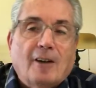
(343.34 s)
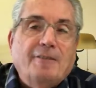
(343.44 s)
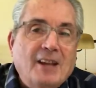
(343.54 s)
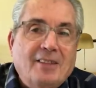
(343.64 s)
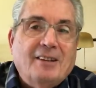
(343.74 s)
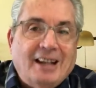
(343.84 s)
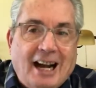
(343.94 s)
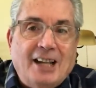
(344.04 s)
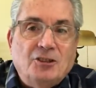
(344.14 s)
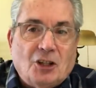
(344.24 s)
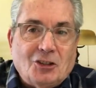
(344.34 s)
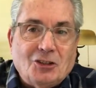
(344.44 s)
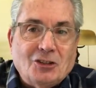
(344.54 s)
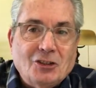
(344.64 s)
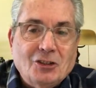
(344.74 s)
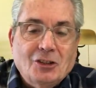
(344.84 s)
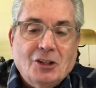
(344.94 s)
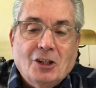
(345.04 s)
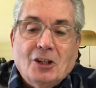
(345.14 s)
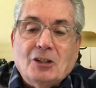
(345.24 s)
faith guides us.
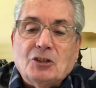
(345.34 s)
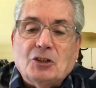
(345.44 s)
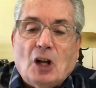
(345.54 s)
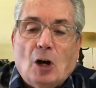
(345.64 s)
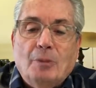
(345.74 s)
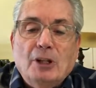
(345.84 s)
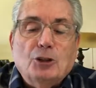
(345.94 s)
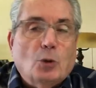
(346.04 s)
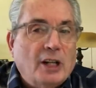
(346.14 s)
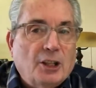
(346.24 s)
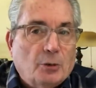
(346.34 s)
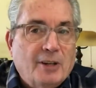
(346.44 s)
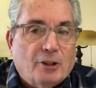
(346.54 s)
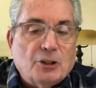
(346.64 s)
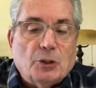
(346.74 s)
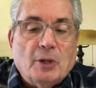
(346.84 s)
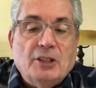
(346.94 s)
Psalm 23 verse 3